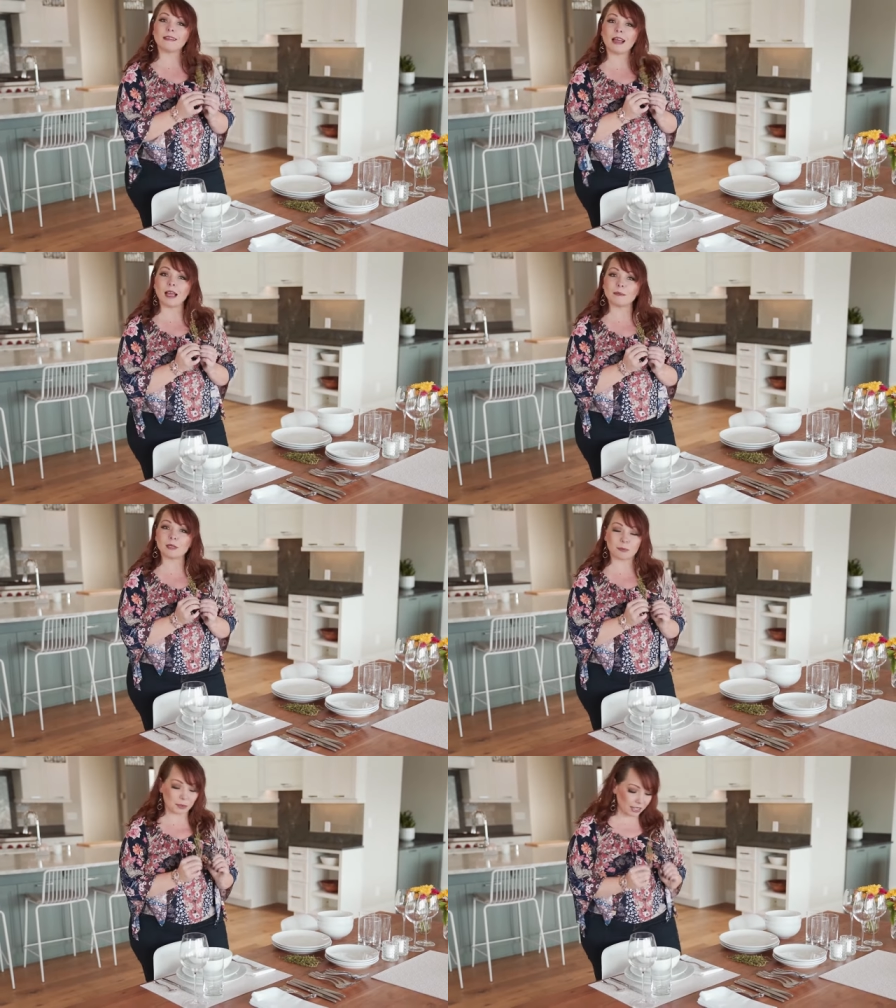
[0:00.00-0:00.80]
thyme
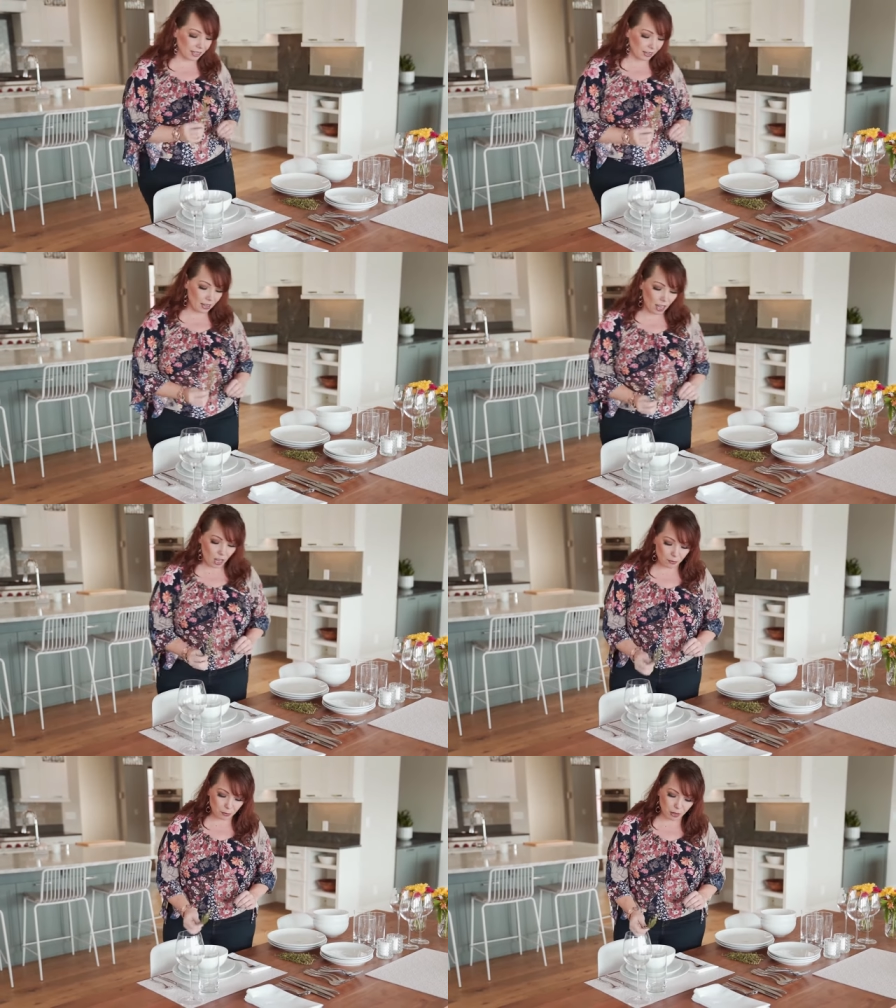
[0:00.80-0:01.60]
sprig.
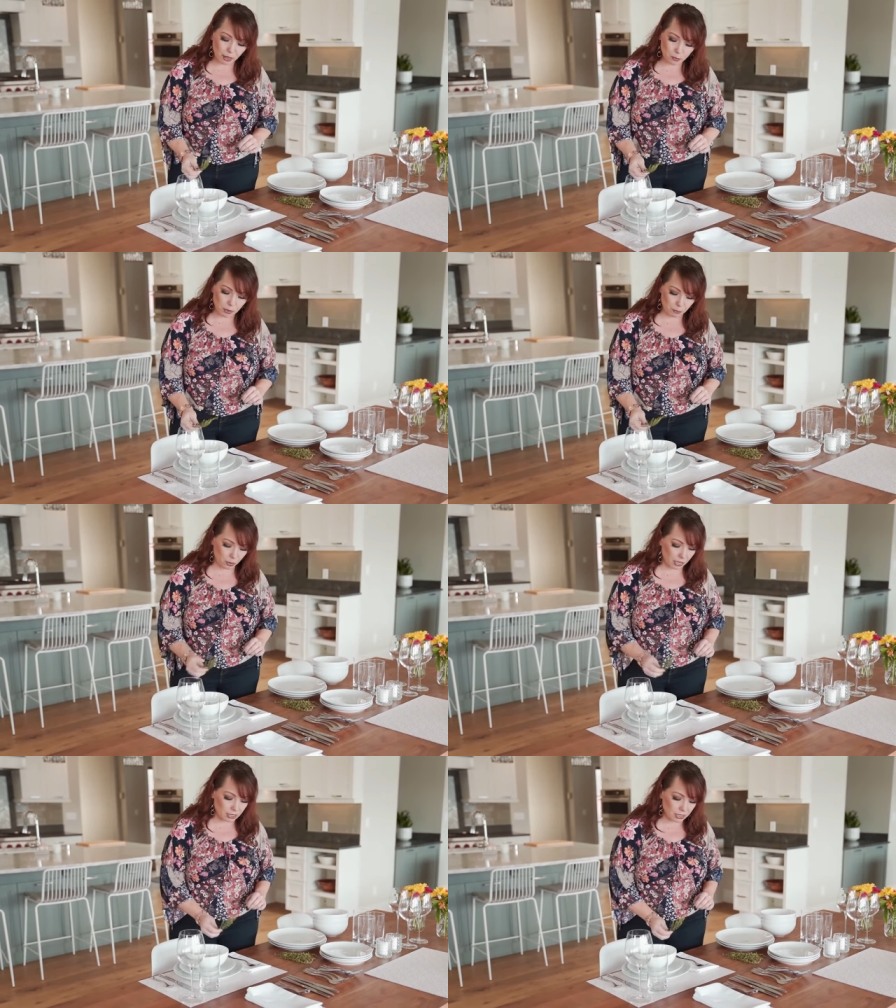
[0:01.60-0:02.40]
I probably wouldn't
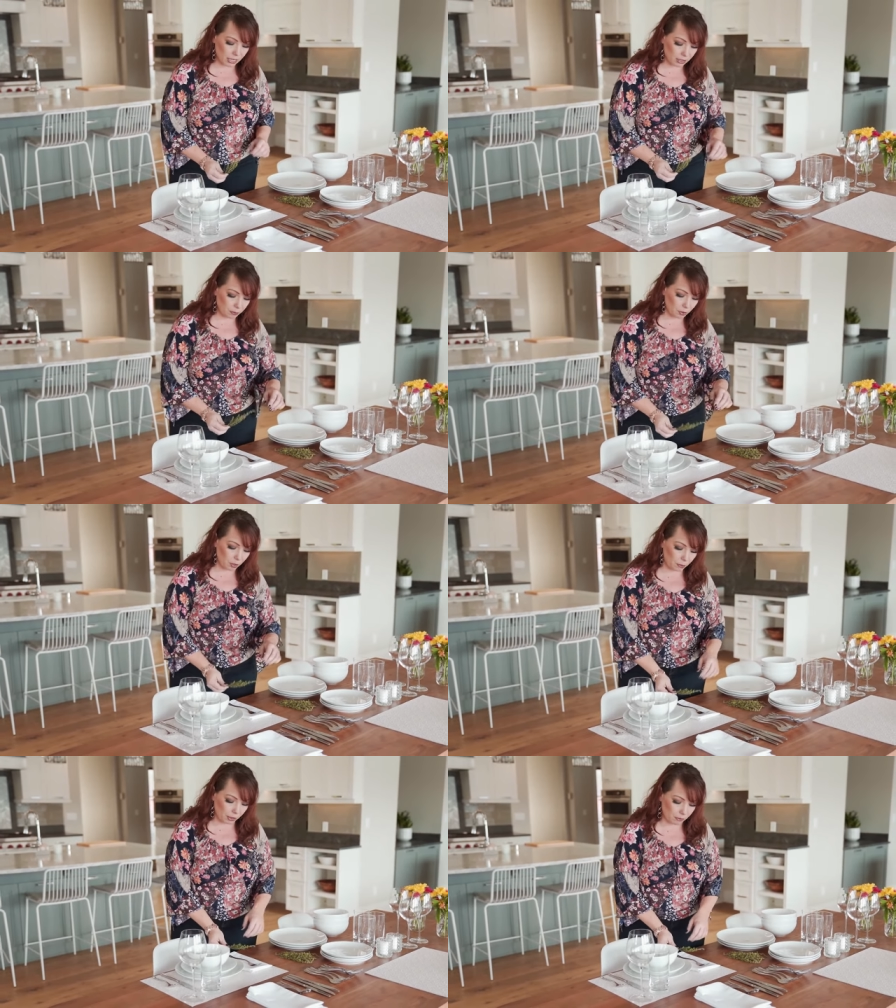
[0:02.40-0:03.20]
put it inside the bowl,
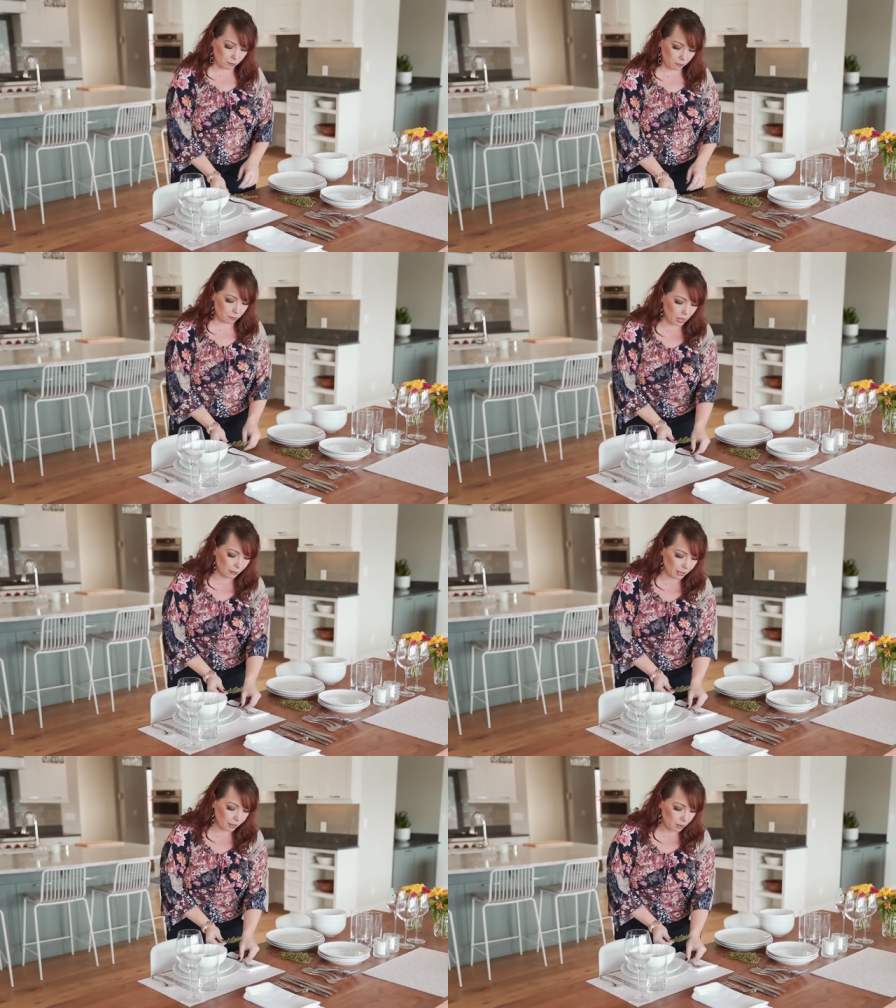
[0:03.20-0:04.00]
but I'd
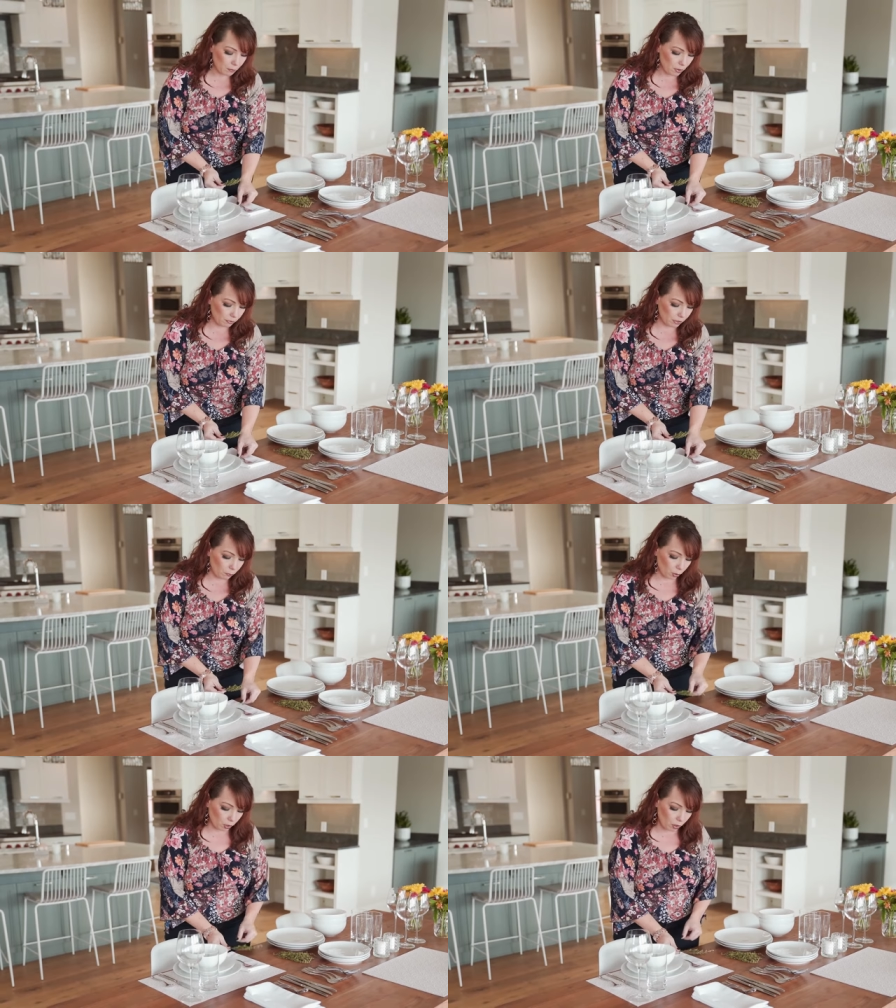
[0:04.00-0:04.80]
maybe move the
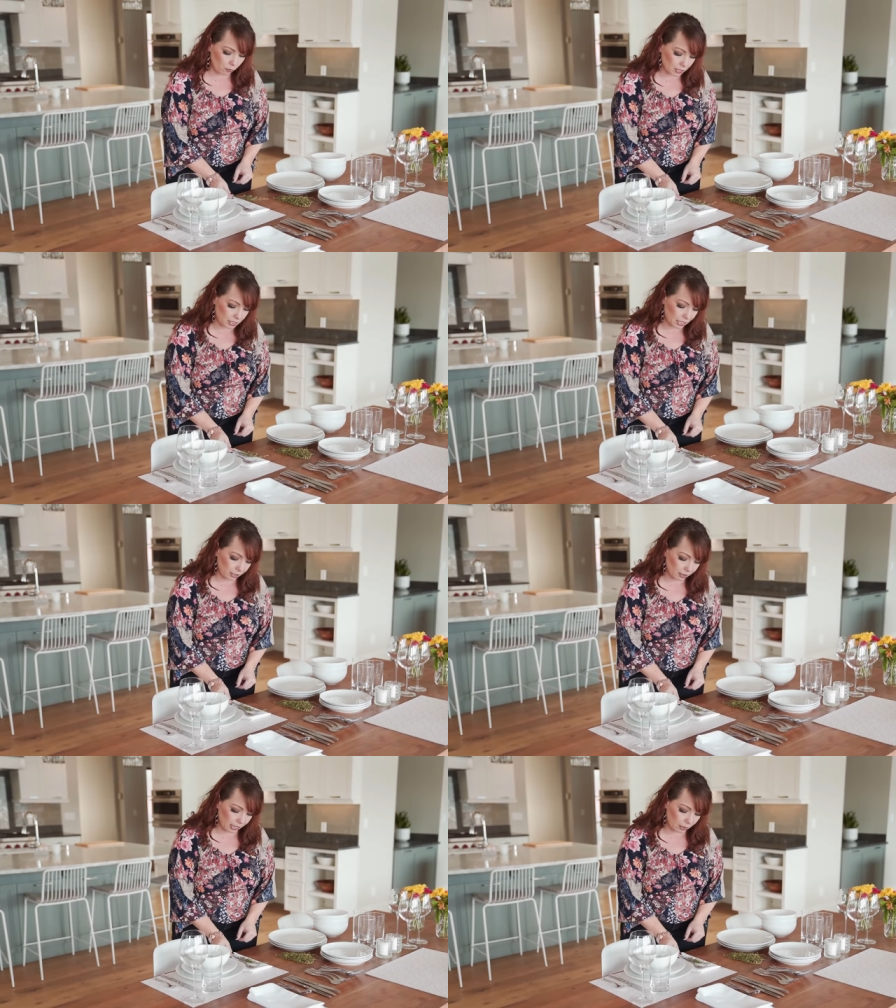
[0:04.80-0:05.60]
fork over and set it
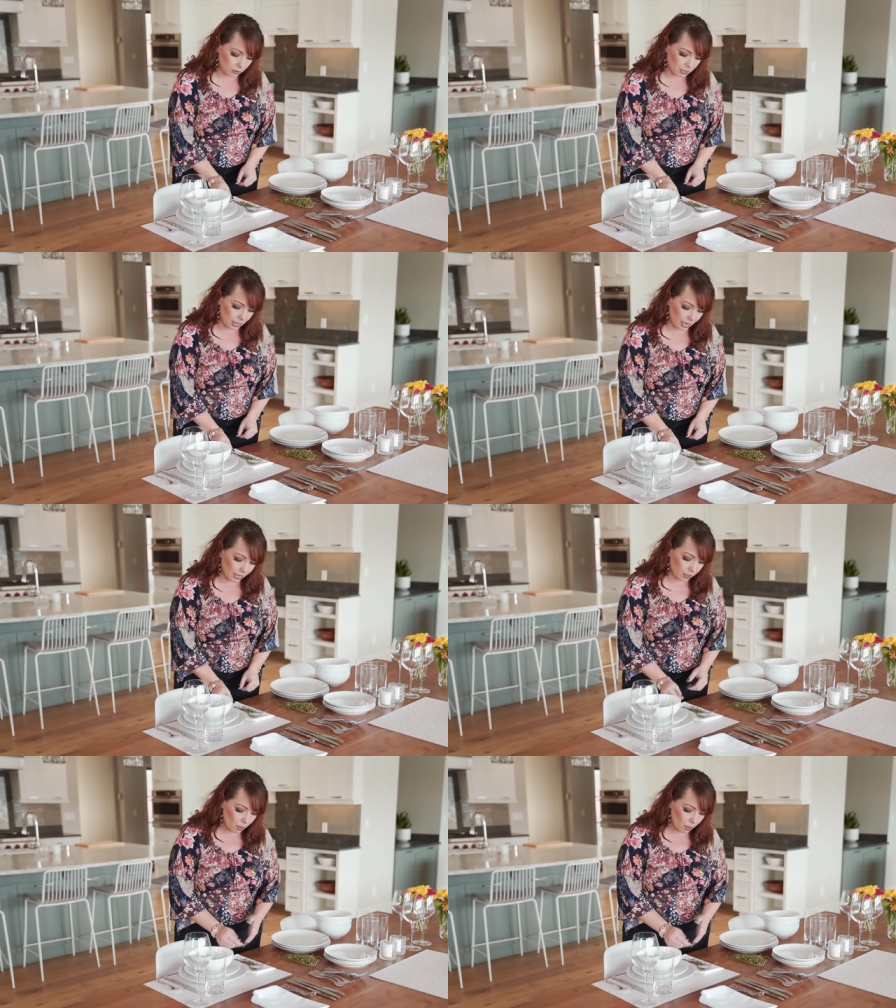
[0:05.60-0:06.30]
on the outside.